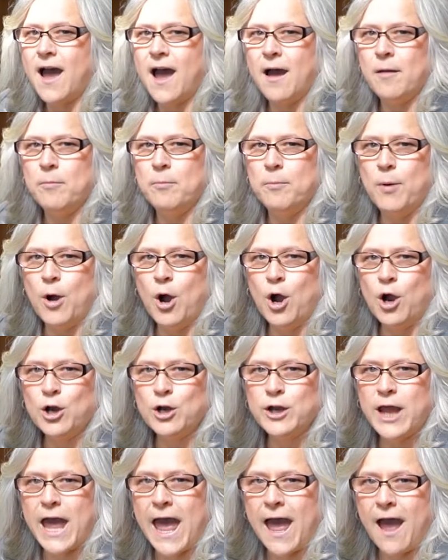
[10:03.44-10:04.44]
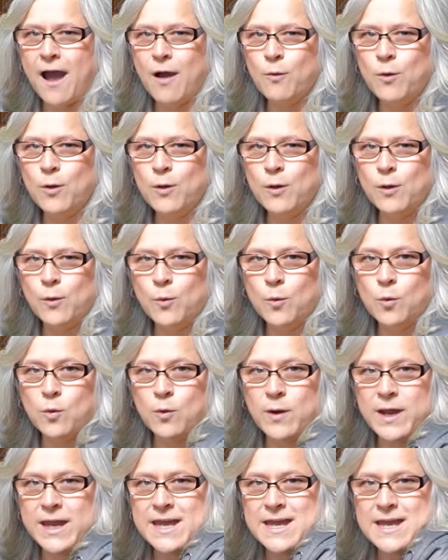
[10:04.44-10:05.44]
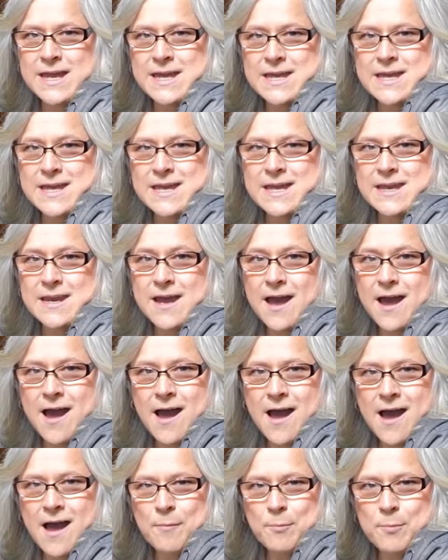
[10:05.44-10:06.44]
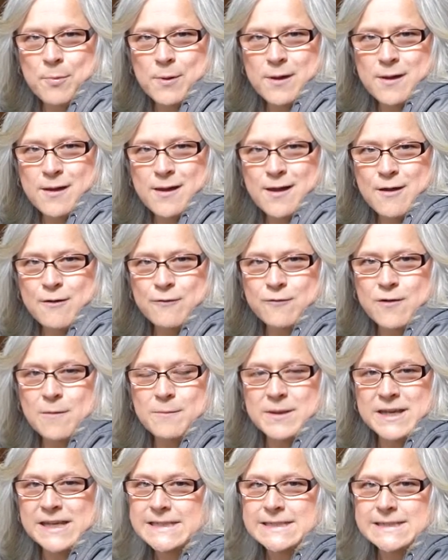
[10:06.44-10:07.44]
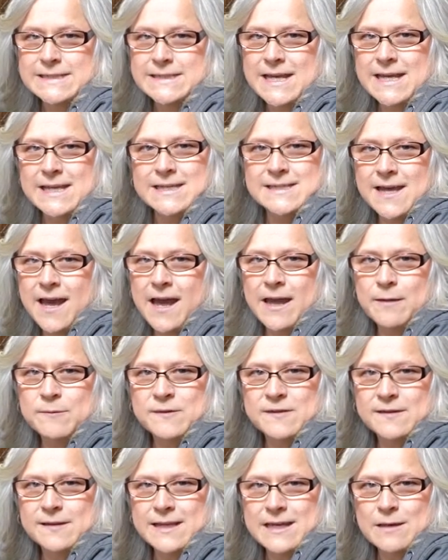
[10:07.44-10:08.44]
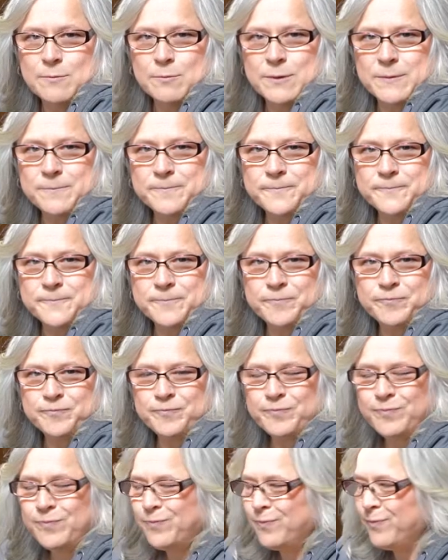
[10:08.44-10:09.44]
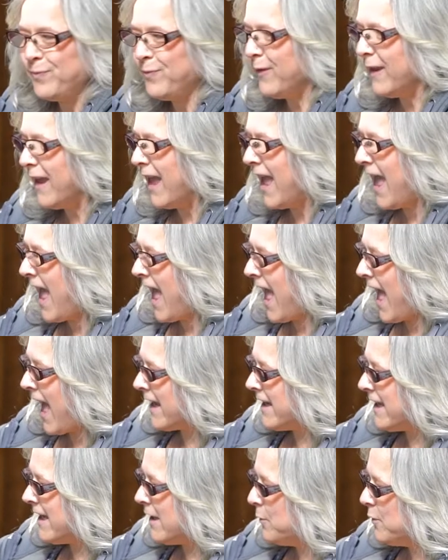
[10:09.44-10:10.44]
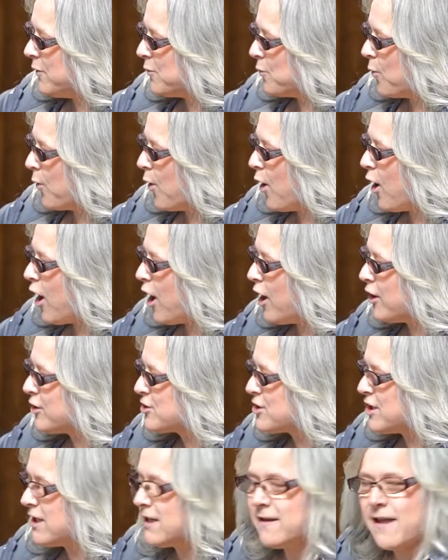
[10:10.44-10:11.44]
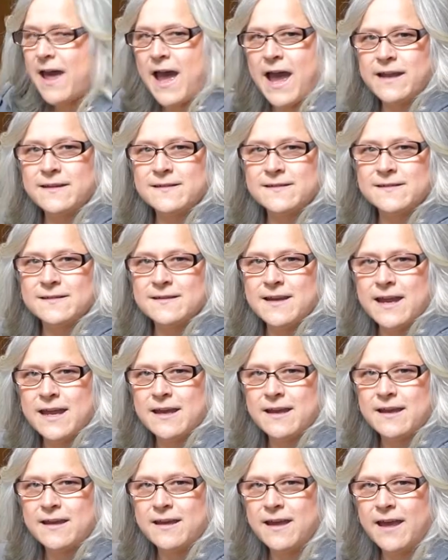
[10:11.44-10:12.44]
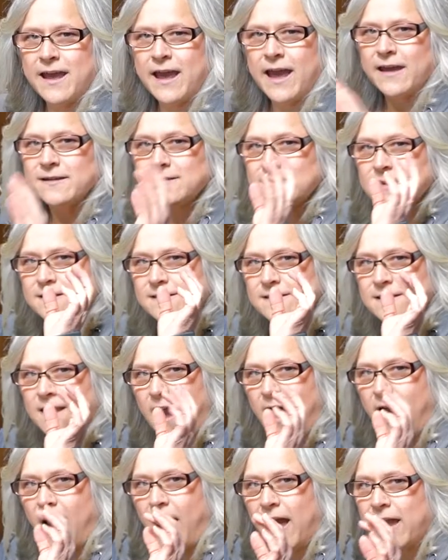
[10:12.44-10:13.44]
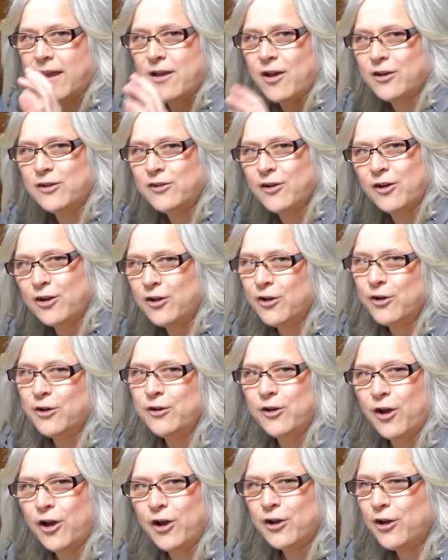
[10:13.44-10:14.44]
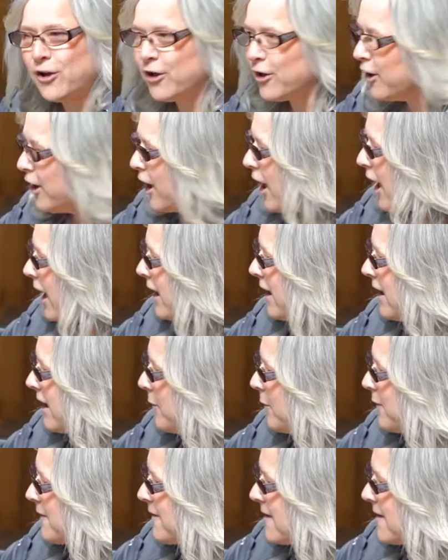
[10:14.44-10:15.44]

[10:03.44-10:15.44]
a barred owl waking up from his daytime sleep. And he was watching that snake as the sky got darker and darker. And he was